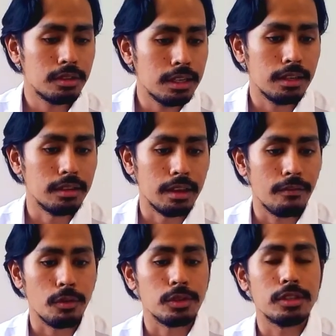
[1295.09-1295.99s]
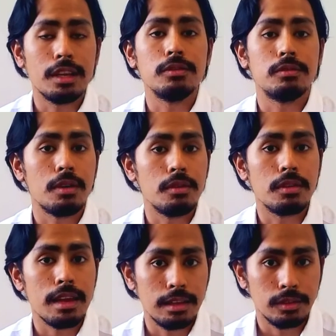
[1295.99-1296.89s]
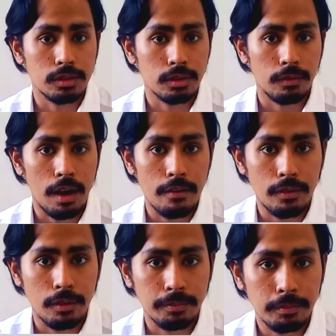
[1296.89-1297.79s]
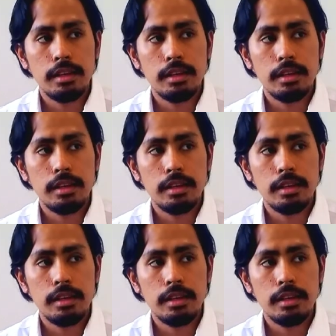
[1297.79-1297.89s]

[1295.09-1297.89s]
signaling for cell growth and survival.